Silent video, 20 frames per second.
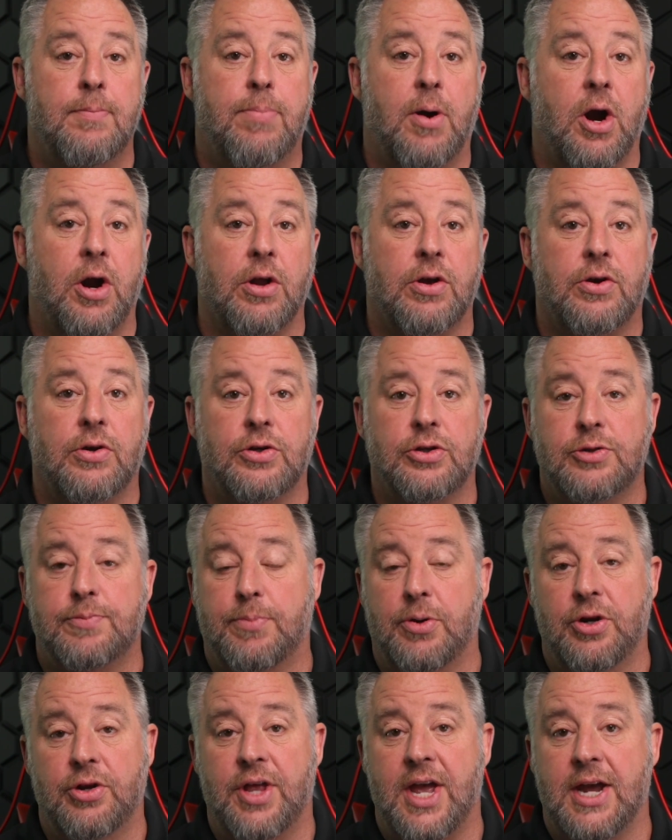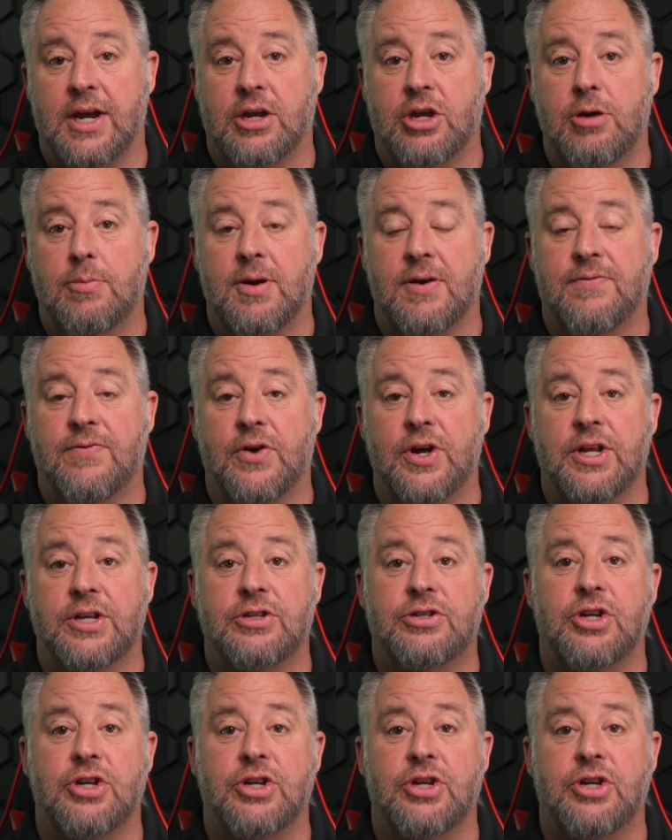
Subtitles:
particles per that cubic foot.